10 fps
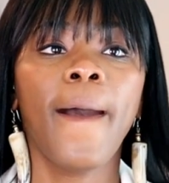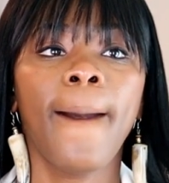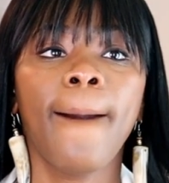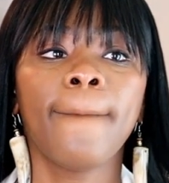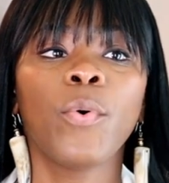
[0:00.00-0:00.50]

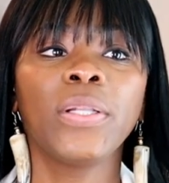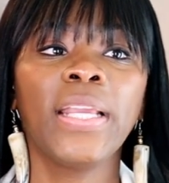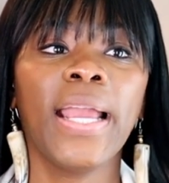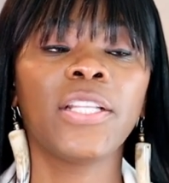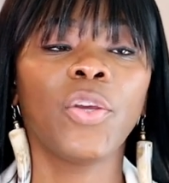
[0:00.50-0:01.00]
Um, one
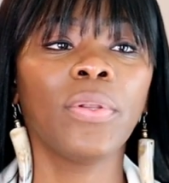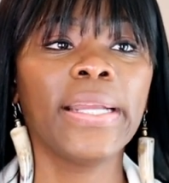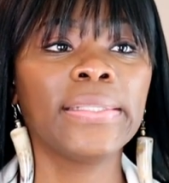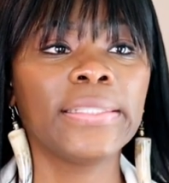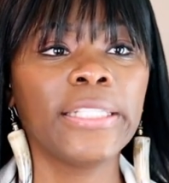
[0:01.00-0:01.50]
thing I don't
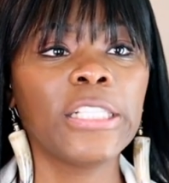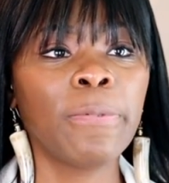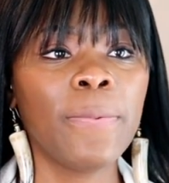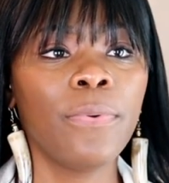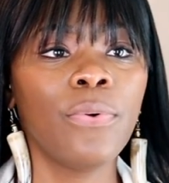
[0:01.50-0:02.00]
like to see is
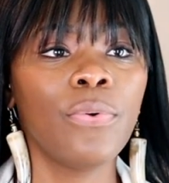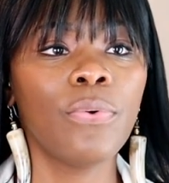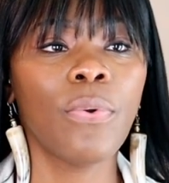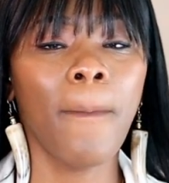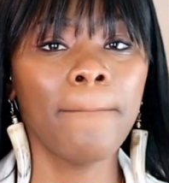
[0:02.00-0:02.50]
people
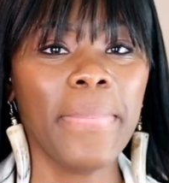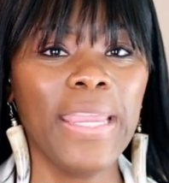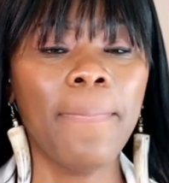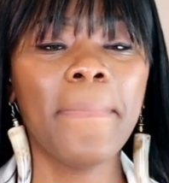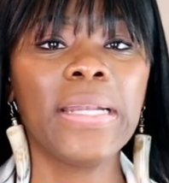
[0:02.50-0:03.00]
who
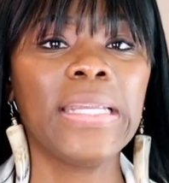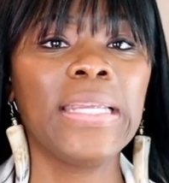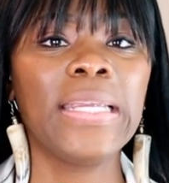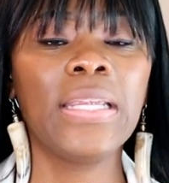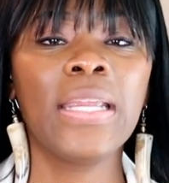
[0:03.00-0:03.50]
make
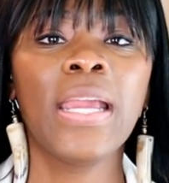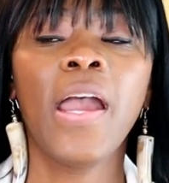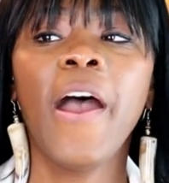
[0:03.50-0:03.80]
money.